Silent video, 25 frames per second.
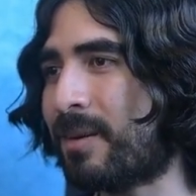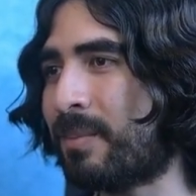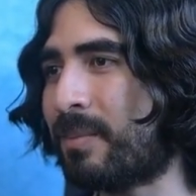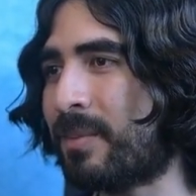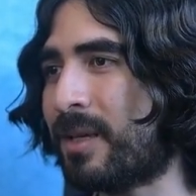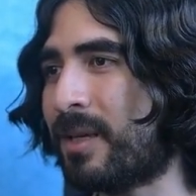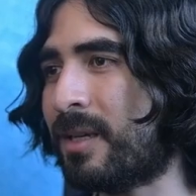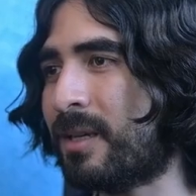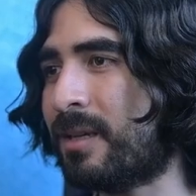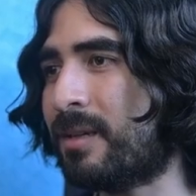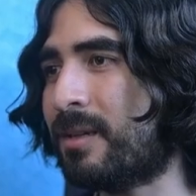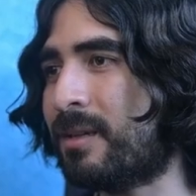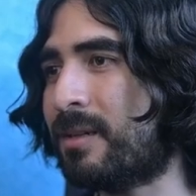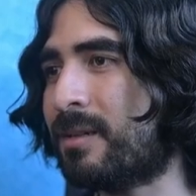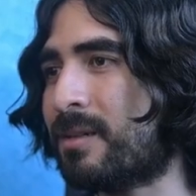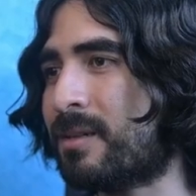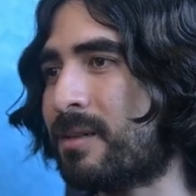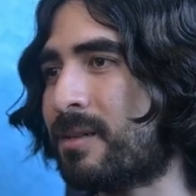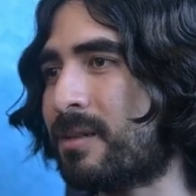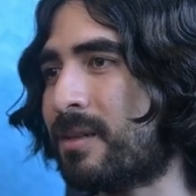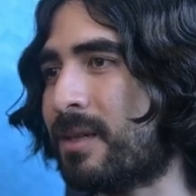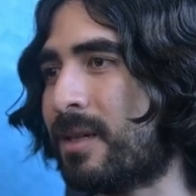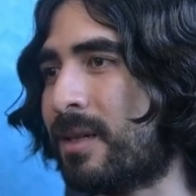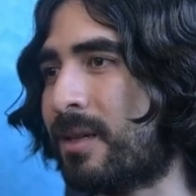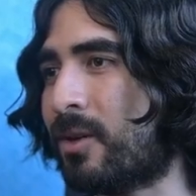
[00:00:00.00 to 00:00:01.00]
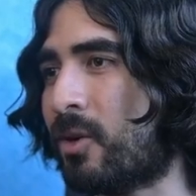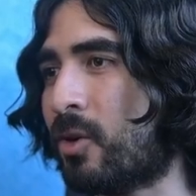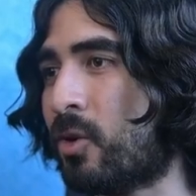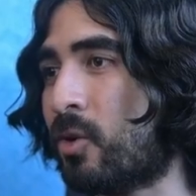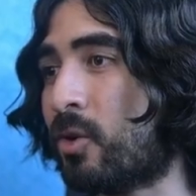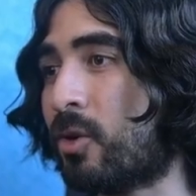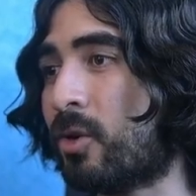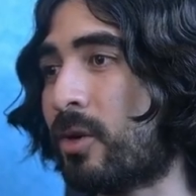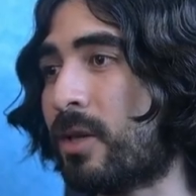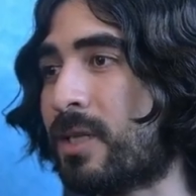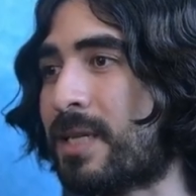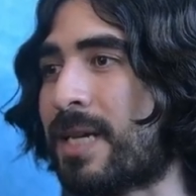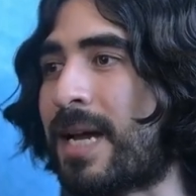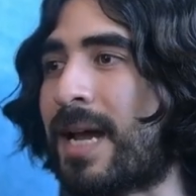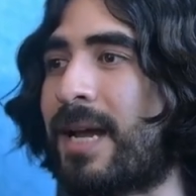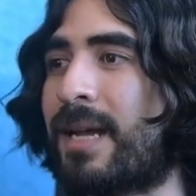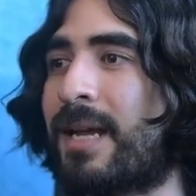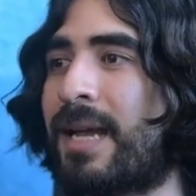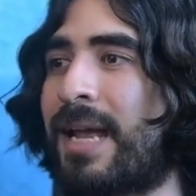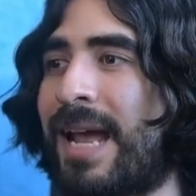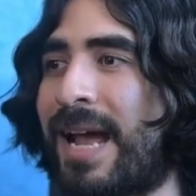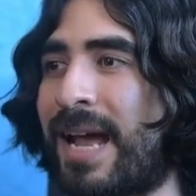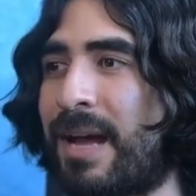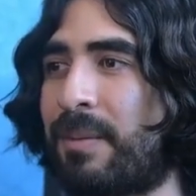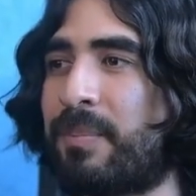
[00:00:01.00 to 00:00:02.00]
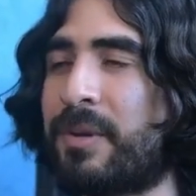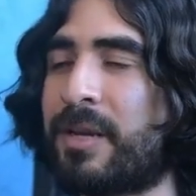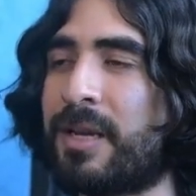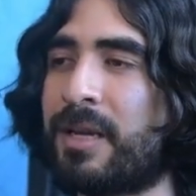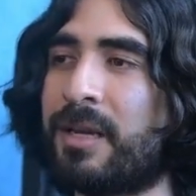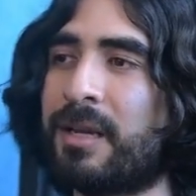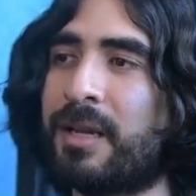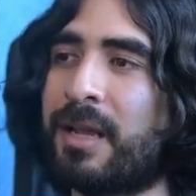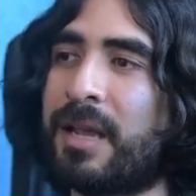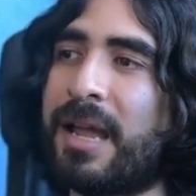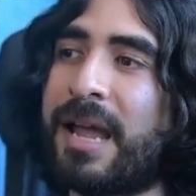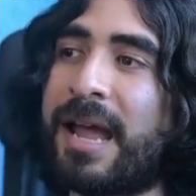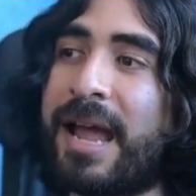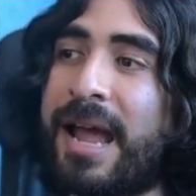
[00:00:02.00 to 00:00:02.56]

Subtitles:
is an ogre attack happening